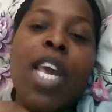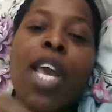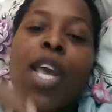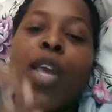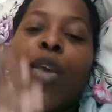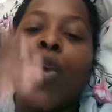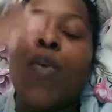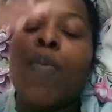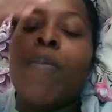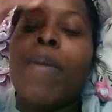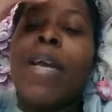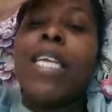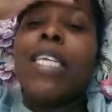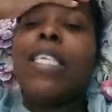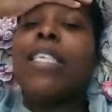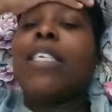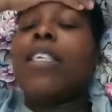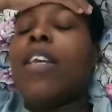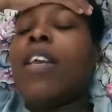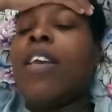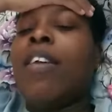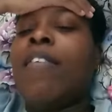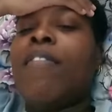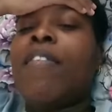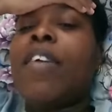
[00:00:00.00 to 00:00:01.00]
you might
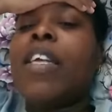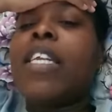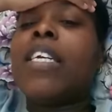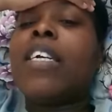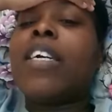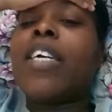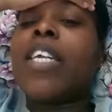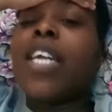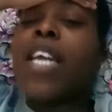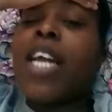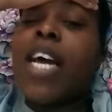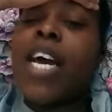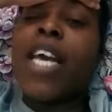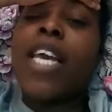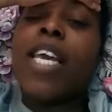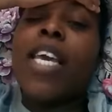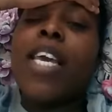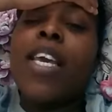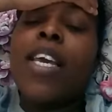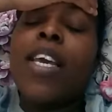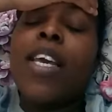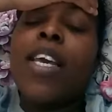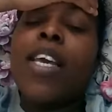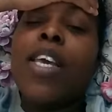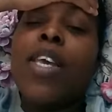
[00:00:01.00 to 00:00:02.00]
even cry.
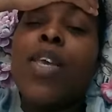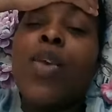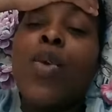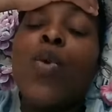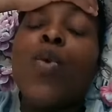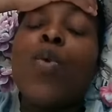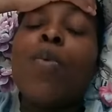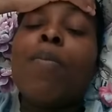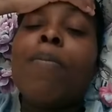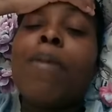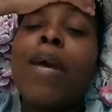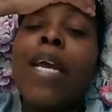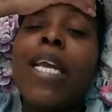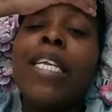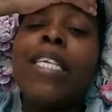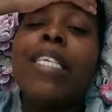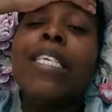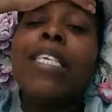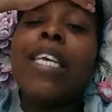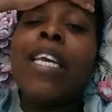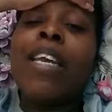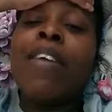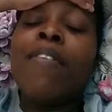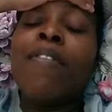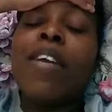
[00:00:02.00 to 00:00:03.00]
you might
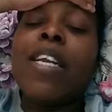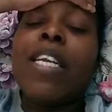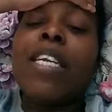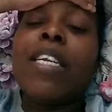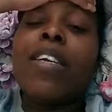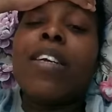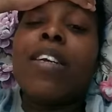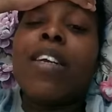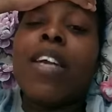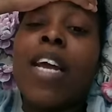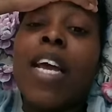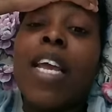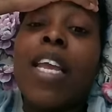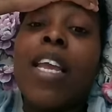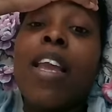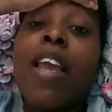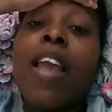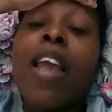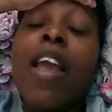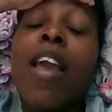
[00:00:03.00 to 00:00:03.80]
even cry.